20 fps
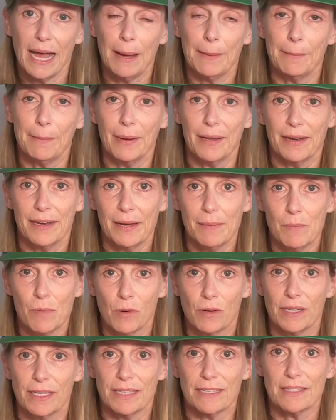On Monday
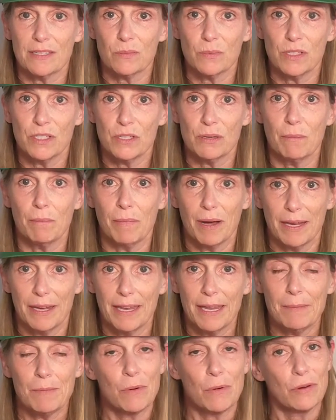mornings, we do
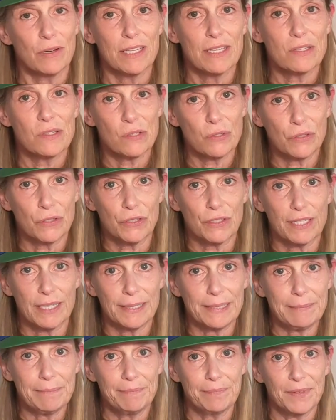Monday morning circle
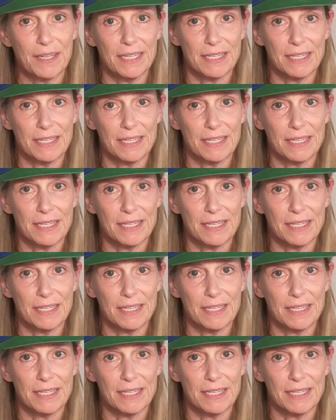time.